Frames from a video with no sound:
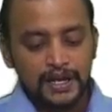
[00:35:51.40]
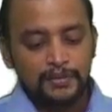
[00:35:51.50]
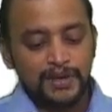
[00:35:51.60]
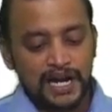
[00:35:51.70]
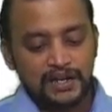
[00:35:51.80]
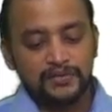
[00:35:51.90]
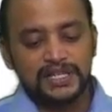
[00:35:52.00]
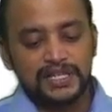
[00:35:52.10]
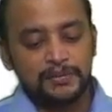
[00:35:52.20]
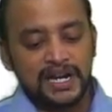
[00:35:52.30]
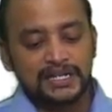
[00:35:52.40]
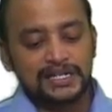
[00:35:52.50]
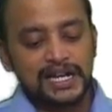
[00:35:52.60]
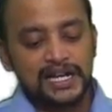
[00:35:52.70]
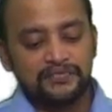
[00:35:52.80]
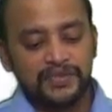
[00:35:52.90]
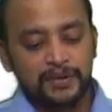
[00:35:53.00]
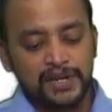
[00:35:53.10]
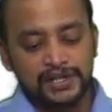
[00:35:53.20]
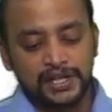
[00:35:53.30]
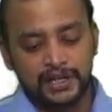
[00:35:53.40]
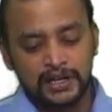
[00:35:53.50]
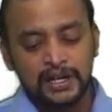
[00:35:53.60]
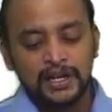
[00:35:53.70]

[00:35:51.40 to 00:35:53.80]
But with some extra information,